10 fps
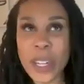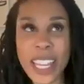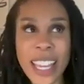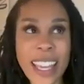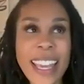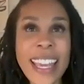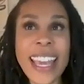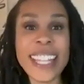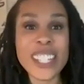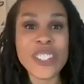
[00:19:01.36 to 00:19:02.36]
Equity.
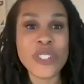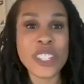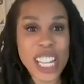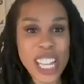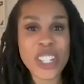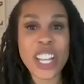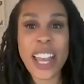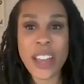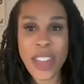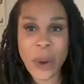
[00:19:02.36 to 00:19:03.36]
It's a strategic
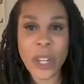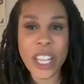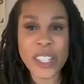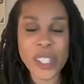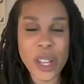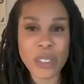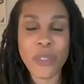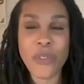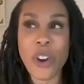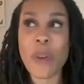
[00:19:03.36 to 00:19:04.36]
health equity
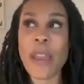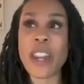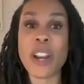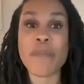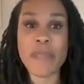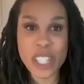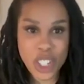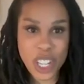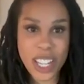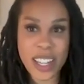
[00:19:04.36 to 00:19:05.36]
consulting firm, and our
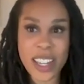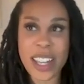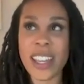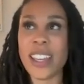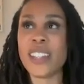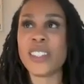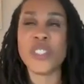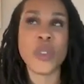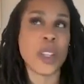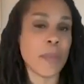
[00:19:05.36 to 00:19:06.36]
mission is
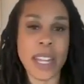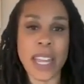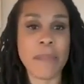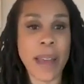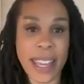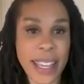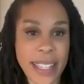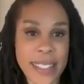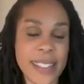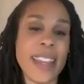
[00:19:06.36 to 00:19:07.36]
to eliminate
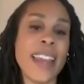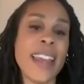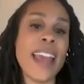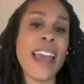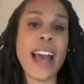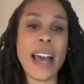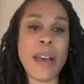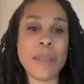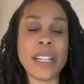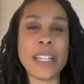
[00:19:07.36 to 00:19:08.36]
bias
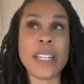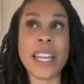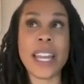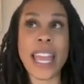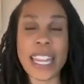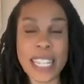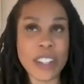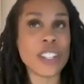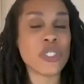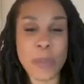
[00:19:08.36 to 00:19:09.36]
um,
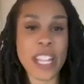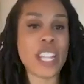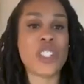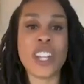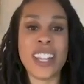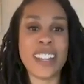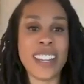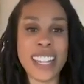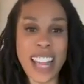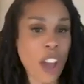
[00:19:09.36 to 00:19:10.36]
and discrimination
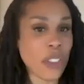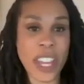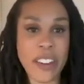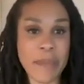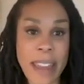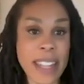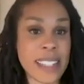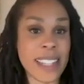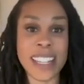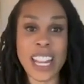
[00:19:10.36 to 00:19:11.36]
in healthcare and
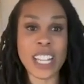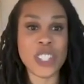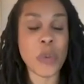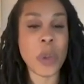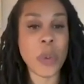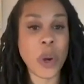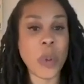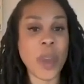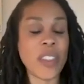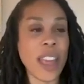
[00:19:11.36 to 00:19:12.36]
medicine. And so we
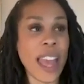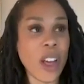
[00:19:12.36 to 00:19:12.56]
work with